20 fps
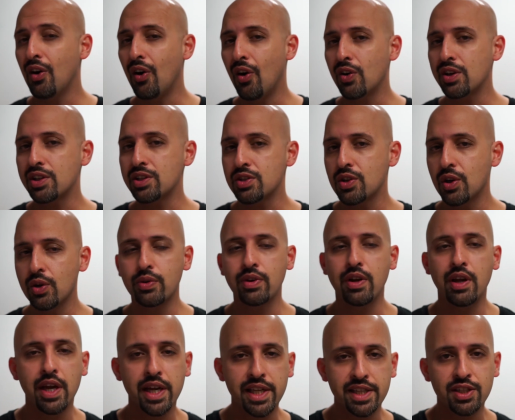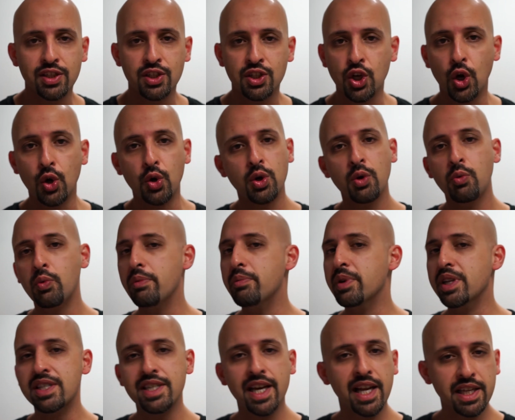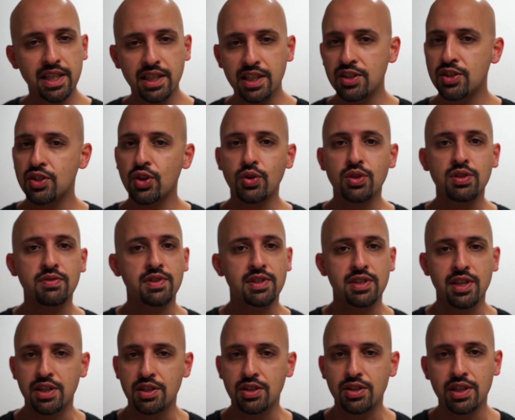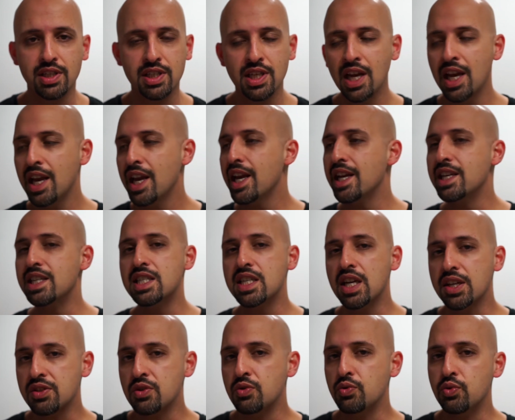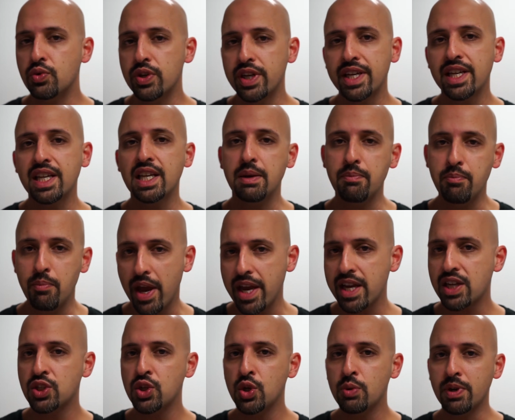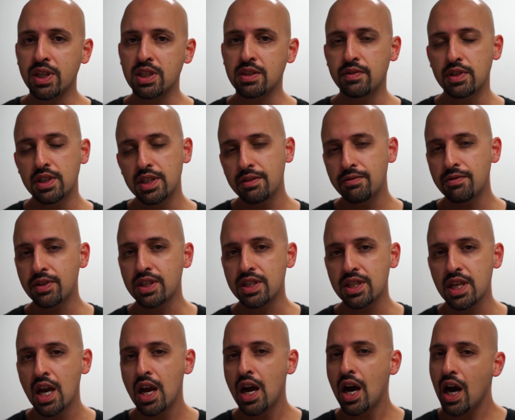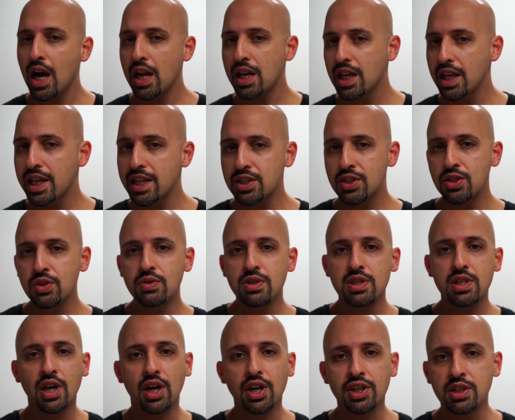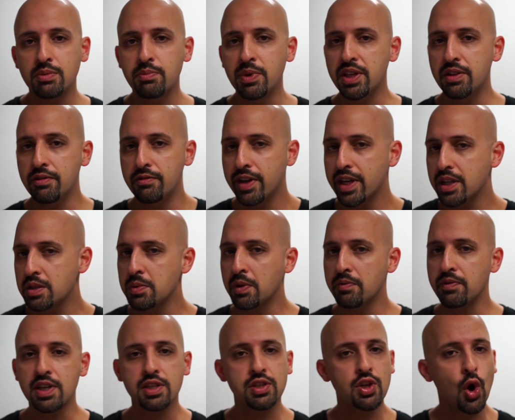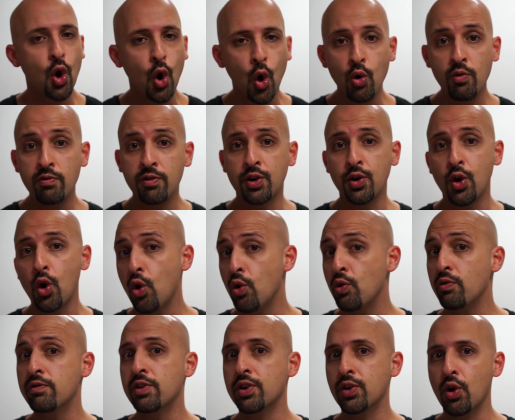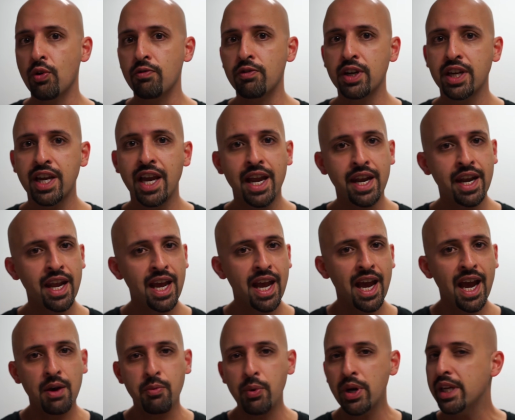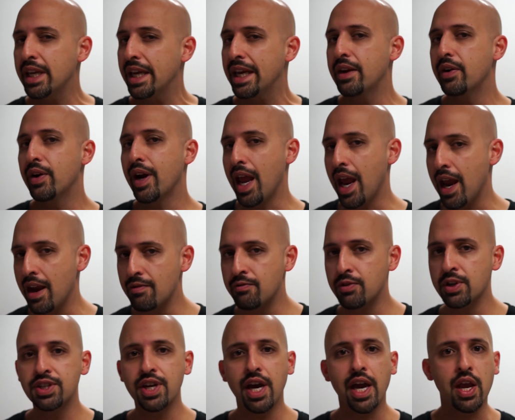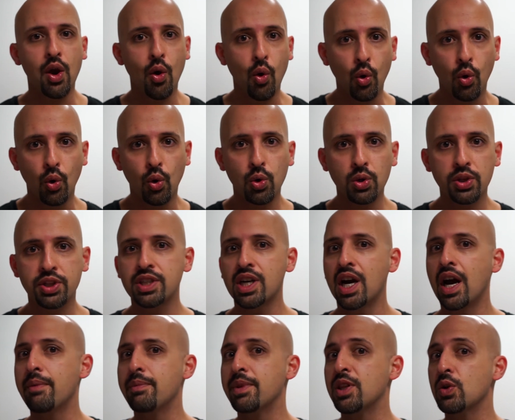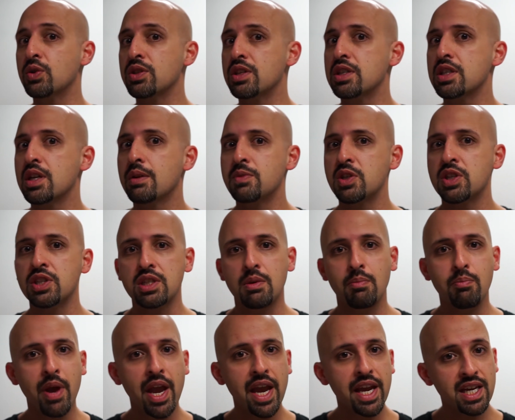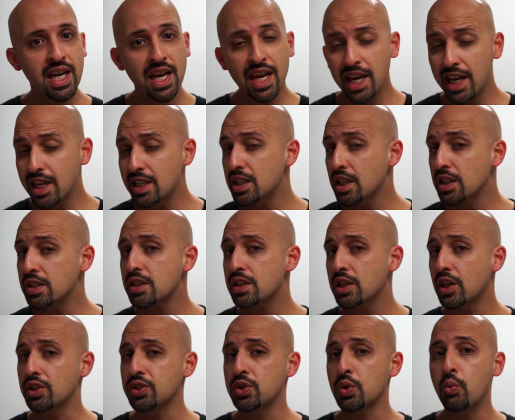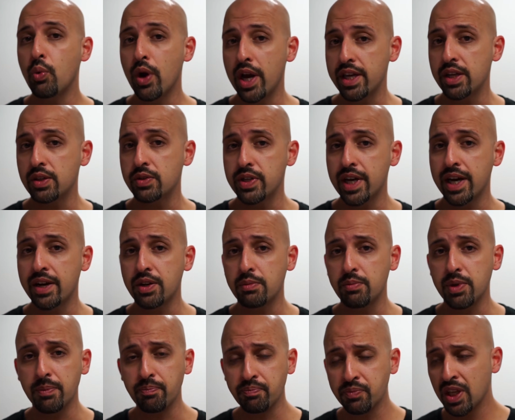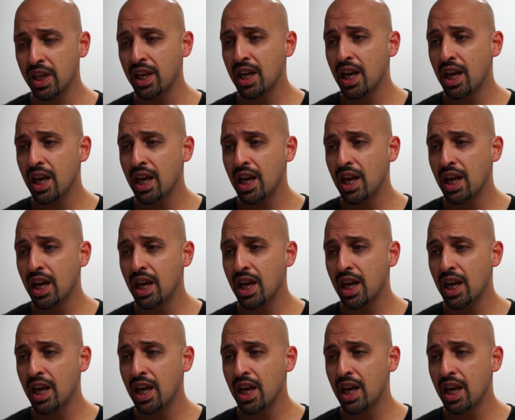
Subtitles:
On its own, it's a joke. We've been telling these jokes for centuries. It doesn't really make too much of a difference unless you start to be the victim of this over and over and over again. And when you hear it every day, all the time, those assumptions are made, it does start to weigh you down a bit.